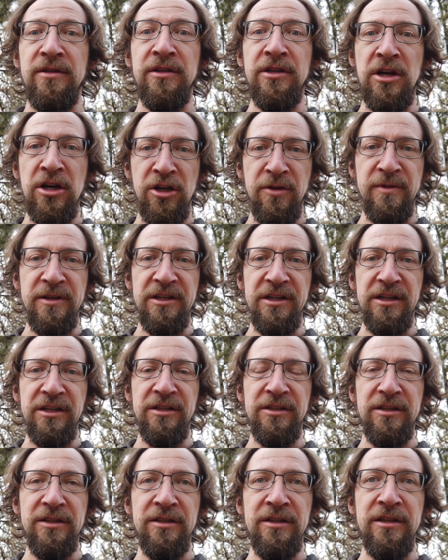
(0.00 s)
document
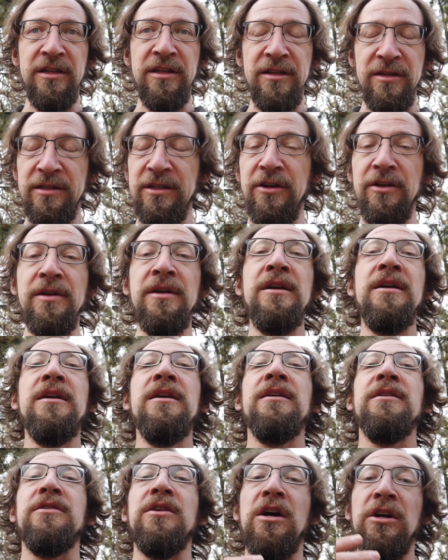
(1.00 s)

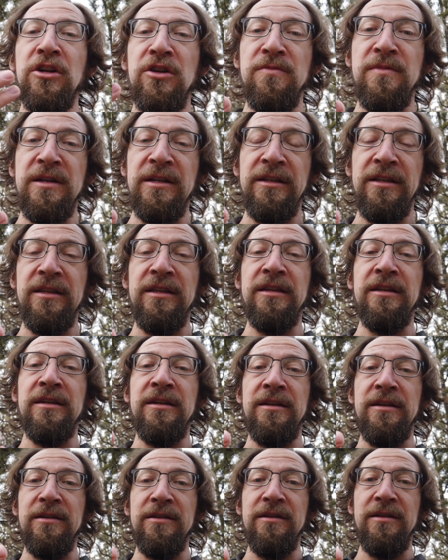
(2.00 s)
the
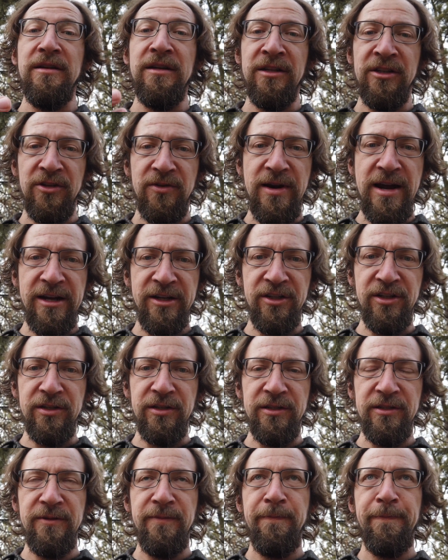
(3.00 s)

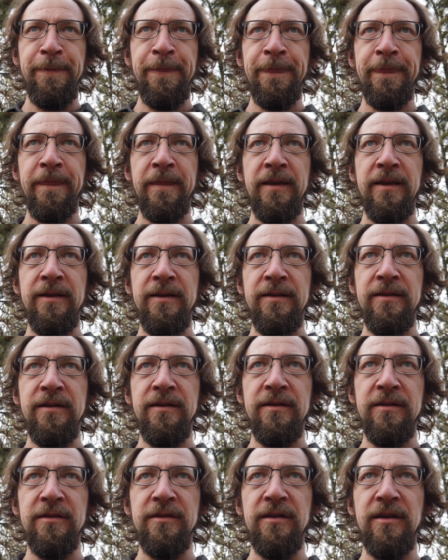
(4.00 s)
interactions.
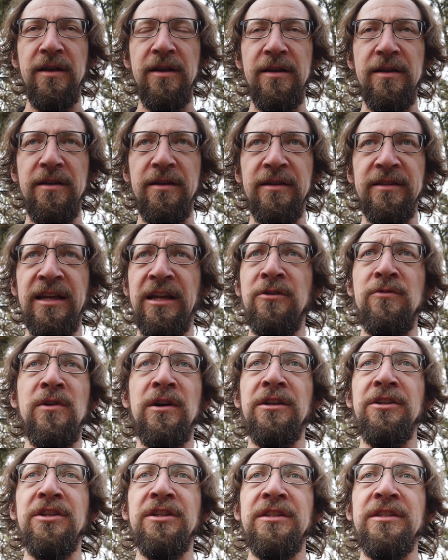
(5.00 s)
Because I don't
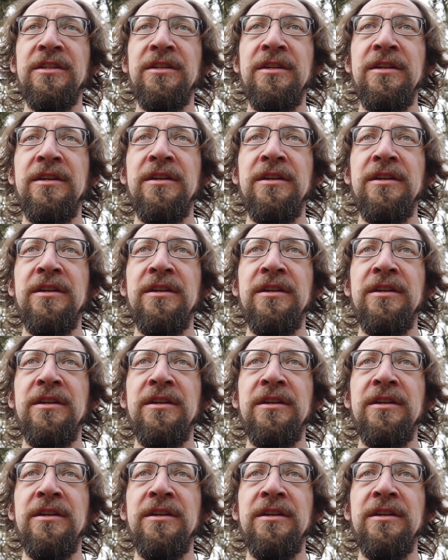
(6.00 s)
want to just